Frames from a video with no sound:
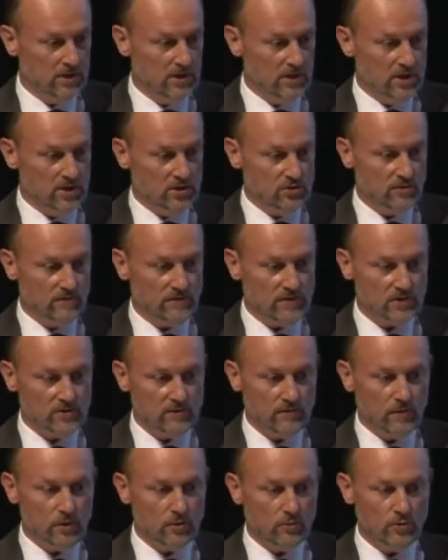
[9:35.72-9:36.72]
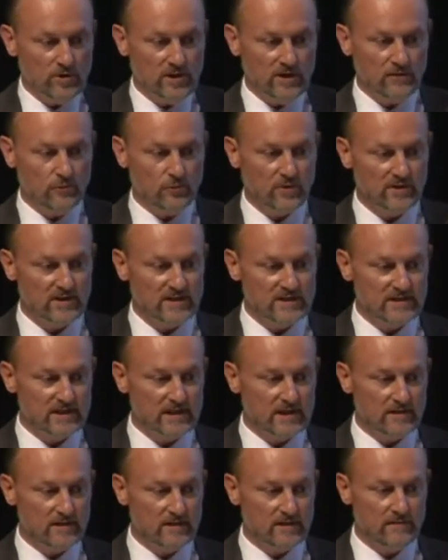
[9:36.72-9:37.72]
So first of all, we have to
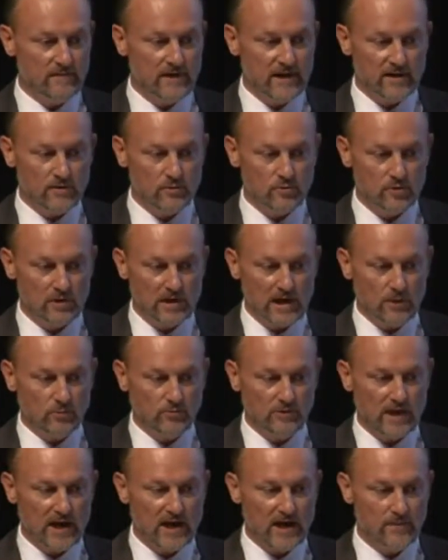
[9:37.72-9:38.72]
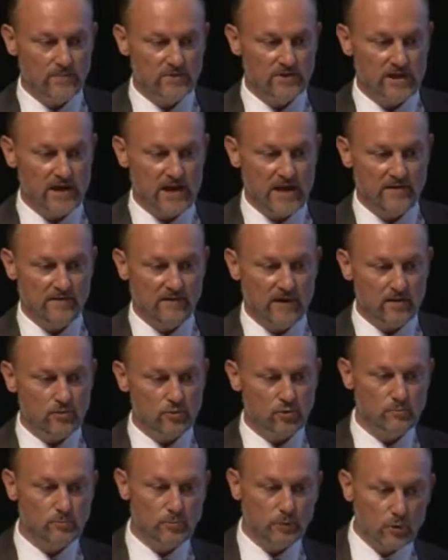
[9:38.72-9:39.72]
understand the various cloud types and
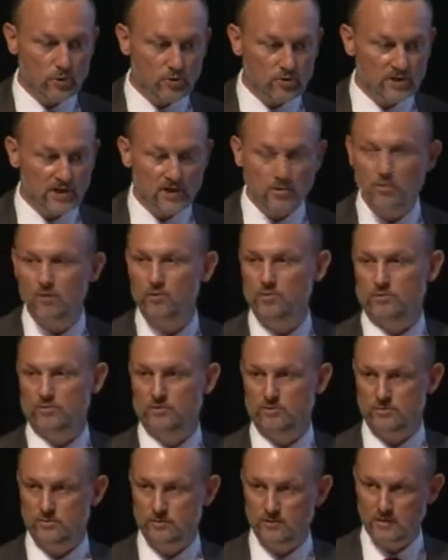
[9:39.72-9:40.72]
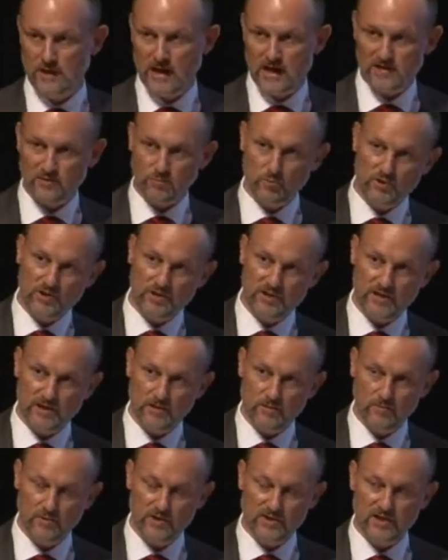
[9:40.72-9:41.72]
various pros and cons. As we
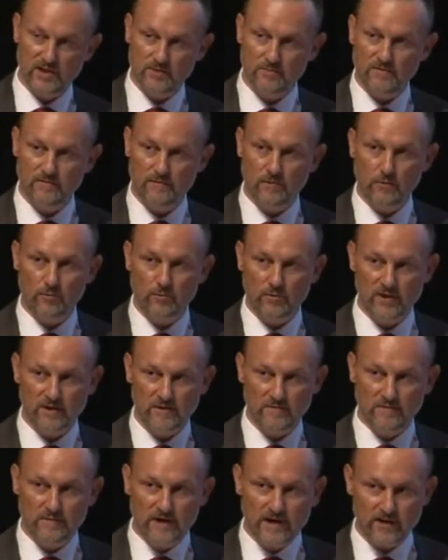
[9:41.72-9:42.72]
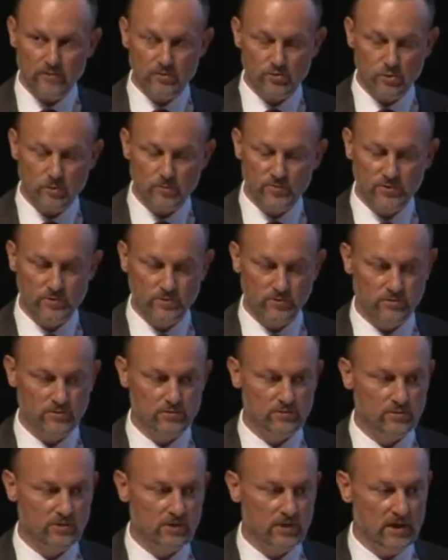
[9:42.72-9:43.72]
said before, we have various
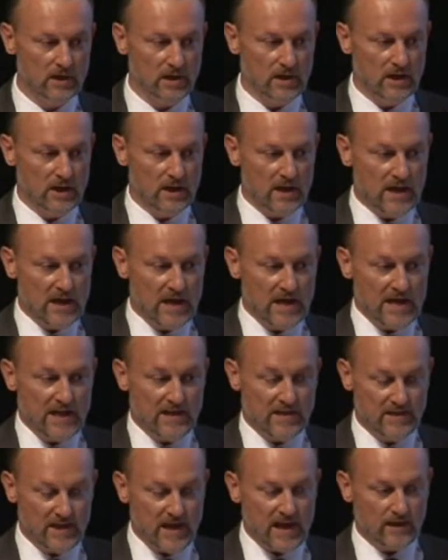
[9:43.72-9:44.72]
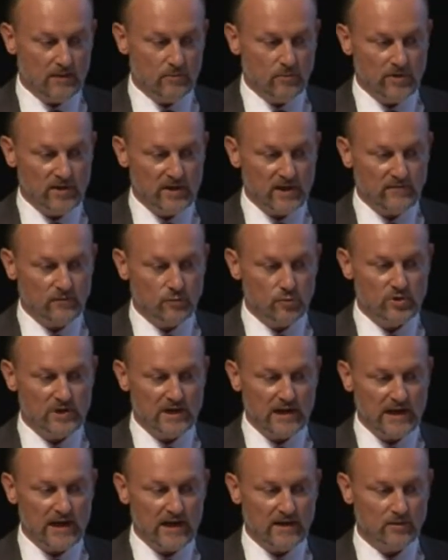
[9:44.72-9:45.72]
options. Then we have to
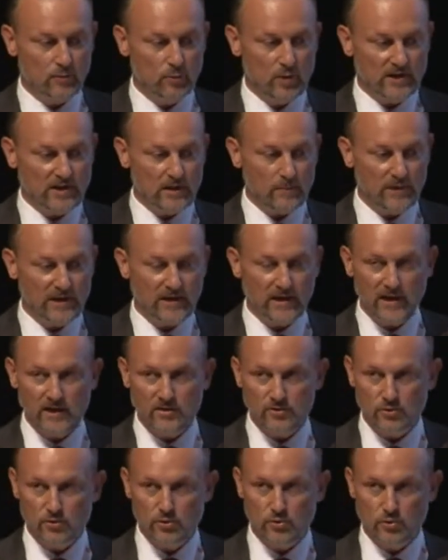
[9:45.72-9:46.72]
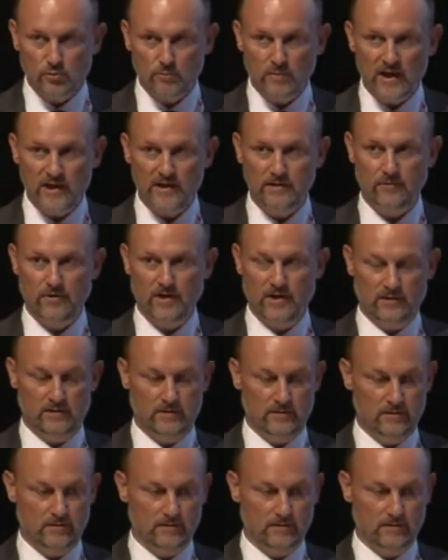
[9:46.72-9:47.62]
select what applications to migrate